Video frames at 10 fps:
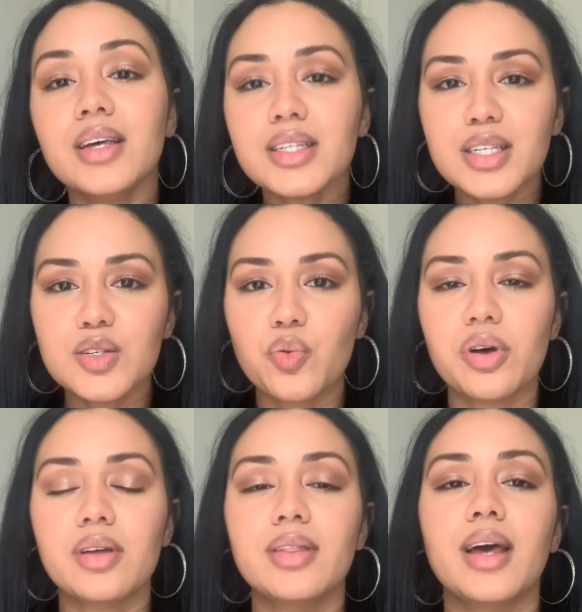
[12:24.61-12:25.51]
this is
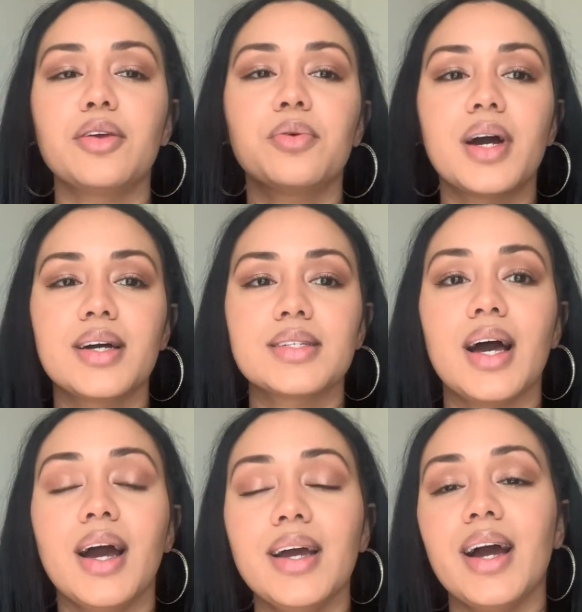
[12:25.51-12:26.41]
one that you guys,
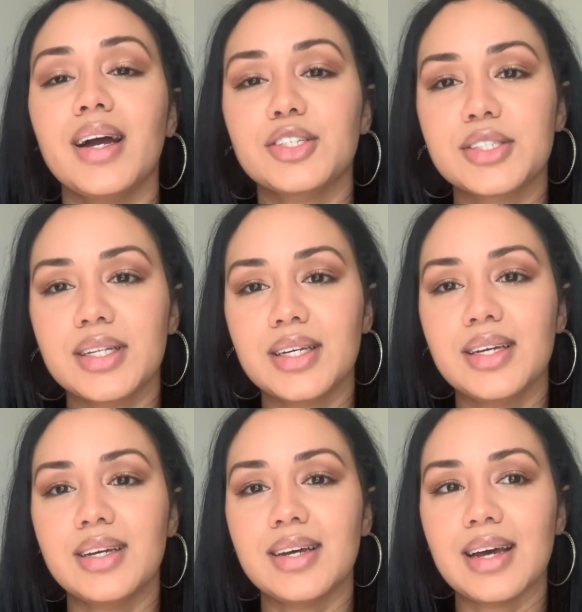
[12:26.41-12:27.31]
I
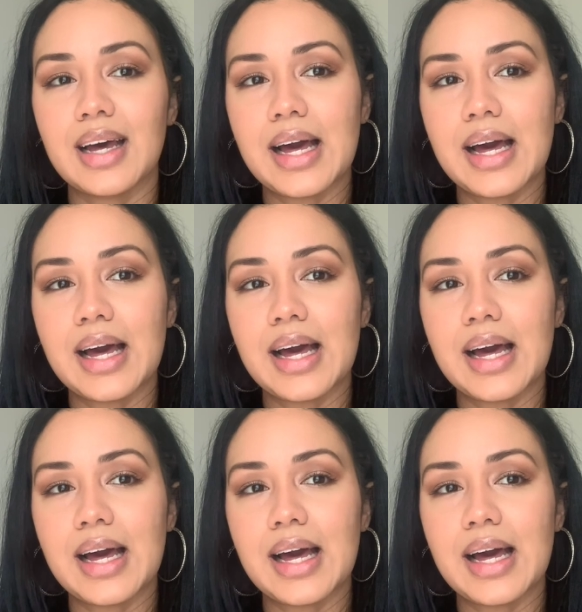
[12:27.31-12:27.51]
actually